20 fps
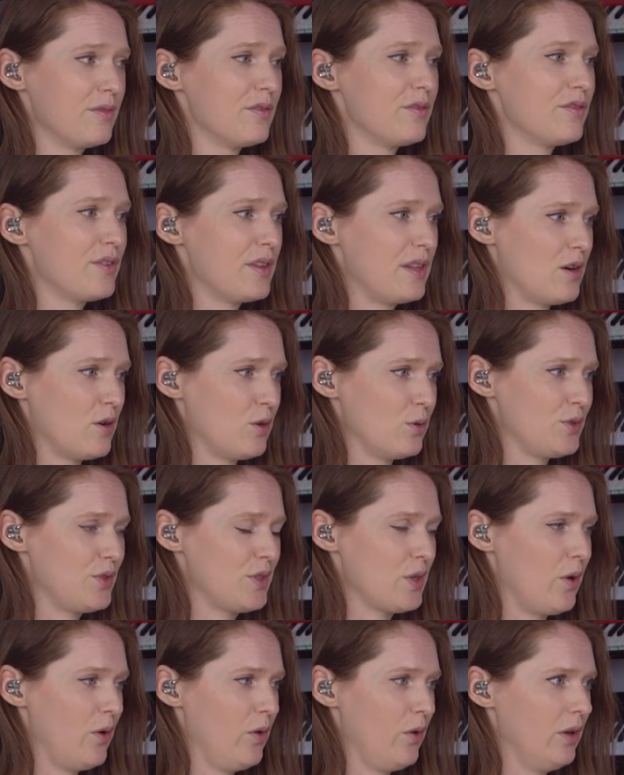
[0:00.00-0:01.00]
for the whole
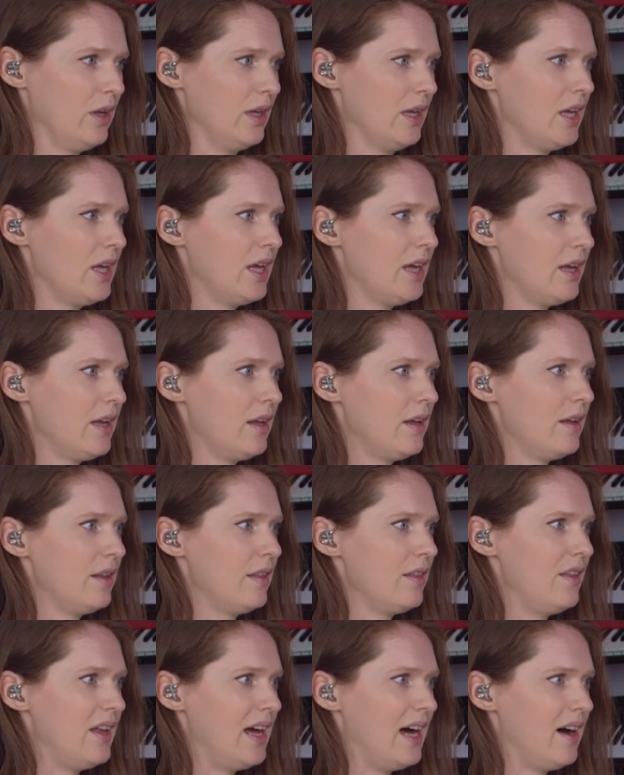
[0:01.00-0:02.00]
song,
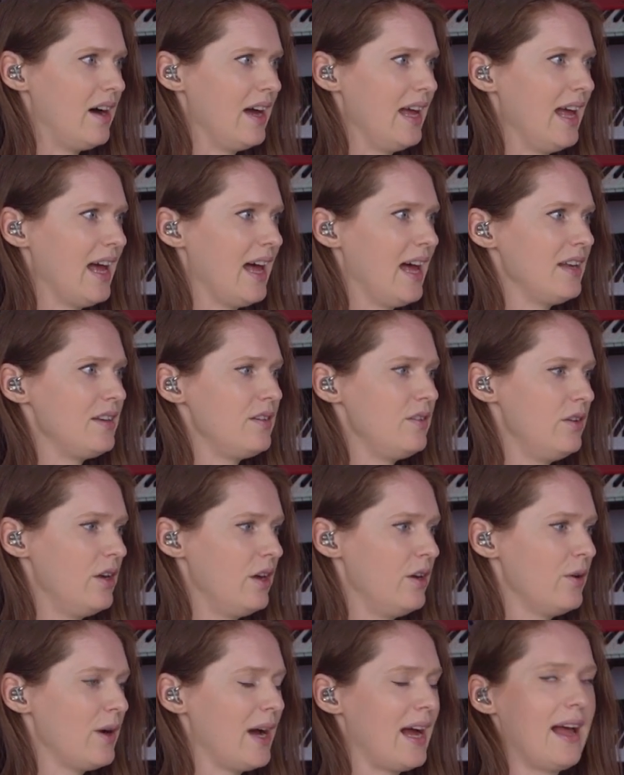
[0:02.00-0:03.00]
that I had
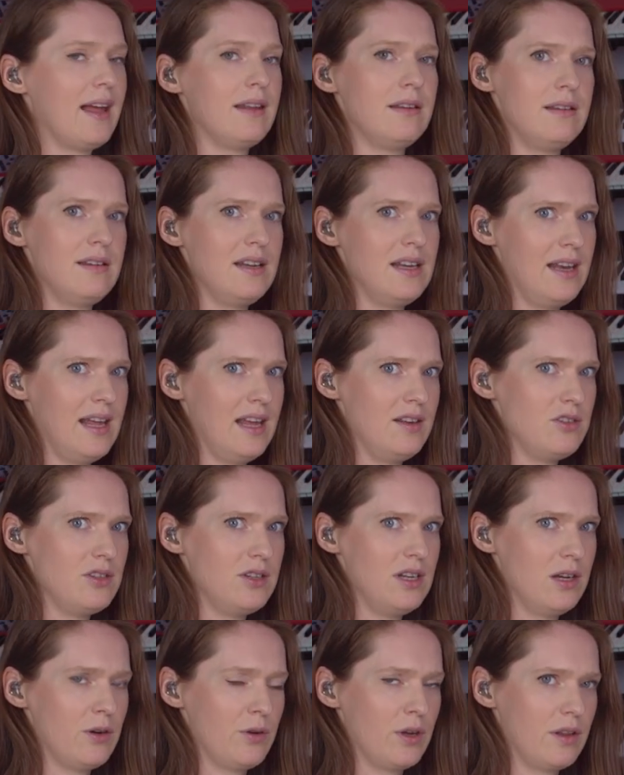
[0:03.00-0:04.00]
no hand in
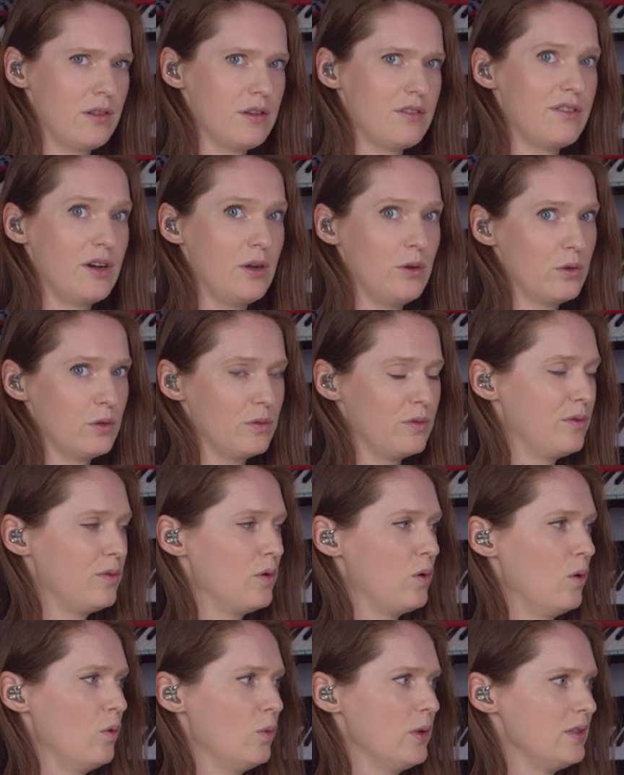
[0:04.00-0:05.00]
engineering the vocal
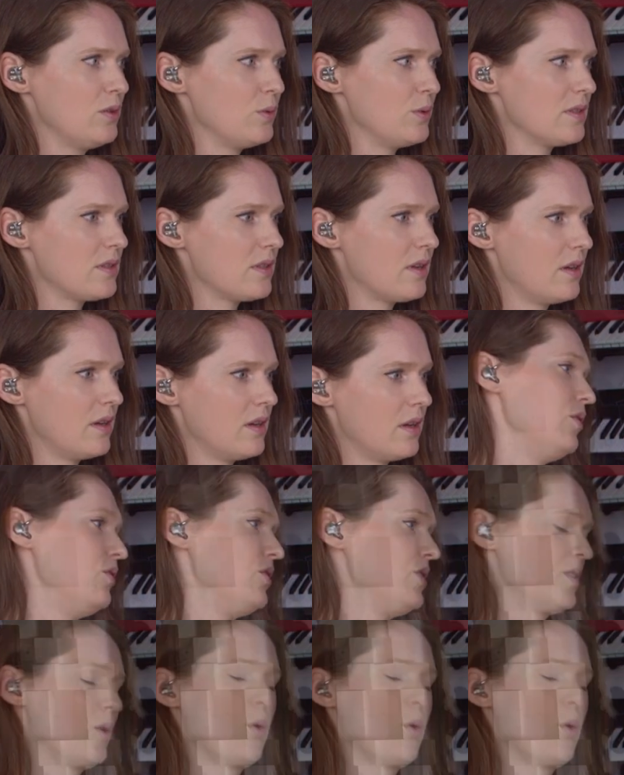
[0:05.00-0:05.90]
for, which was just